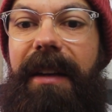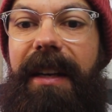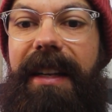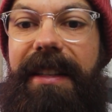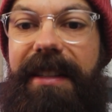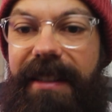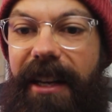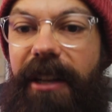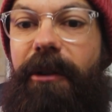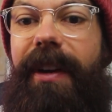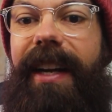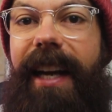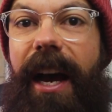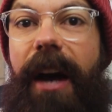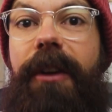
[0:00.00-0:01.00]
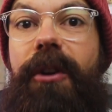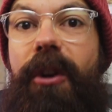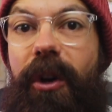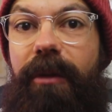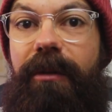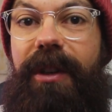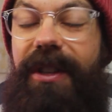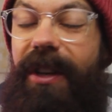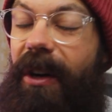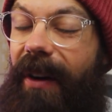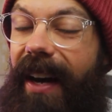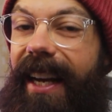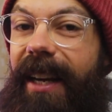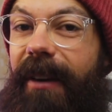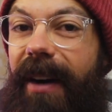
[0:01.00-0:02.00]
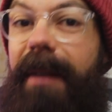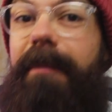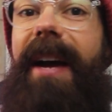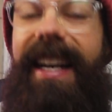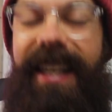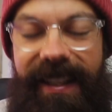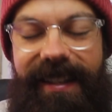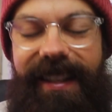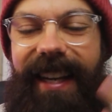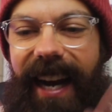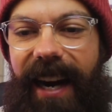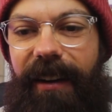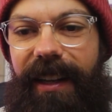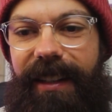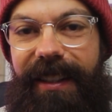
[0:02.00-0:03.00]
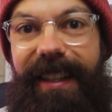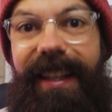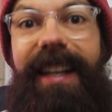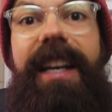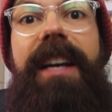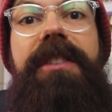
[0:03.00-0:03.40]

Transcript: considering it a new result anyway, back into character.